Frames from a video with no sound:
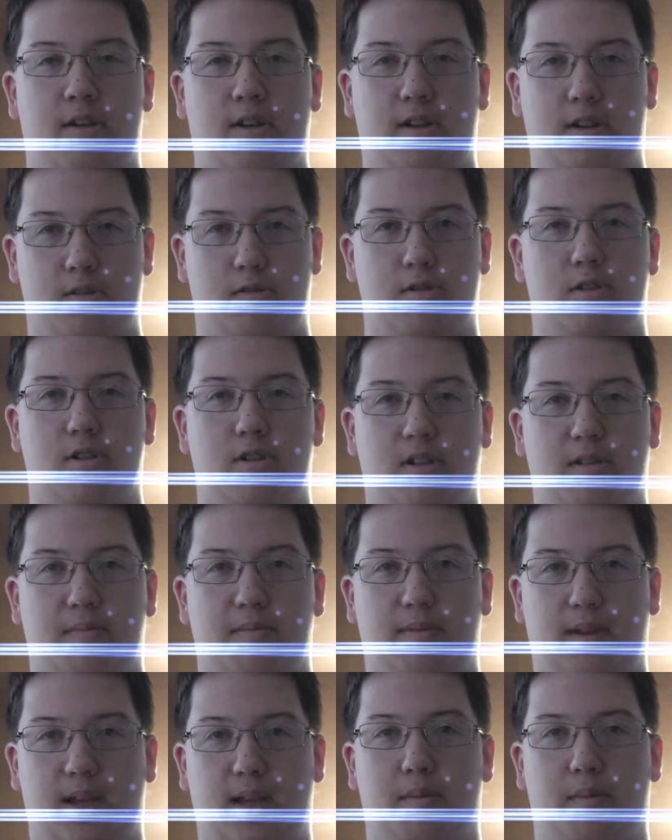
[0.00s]
you should
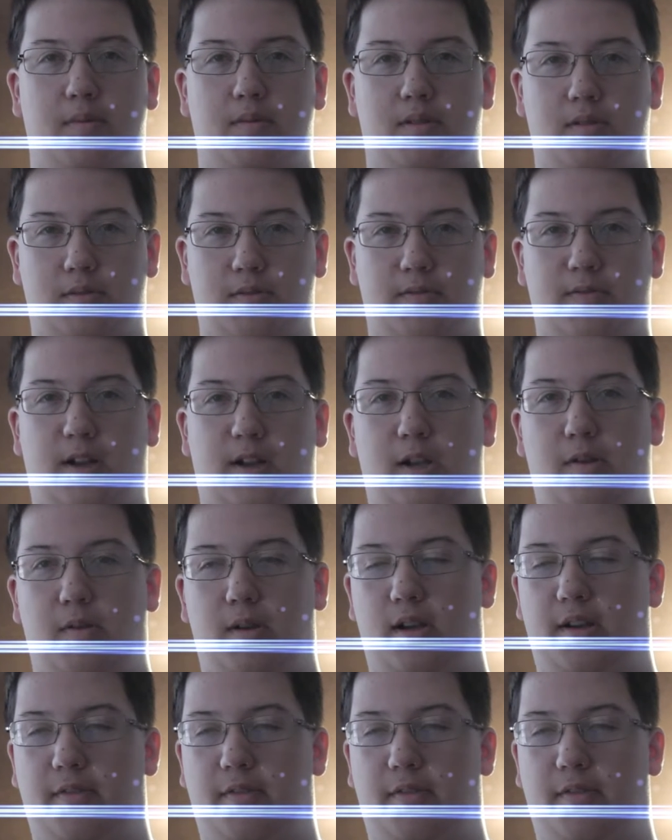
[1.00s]
be able to follow along.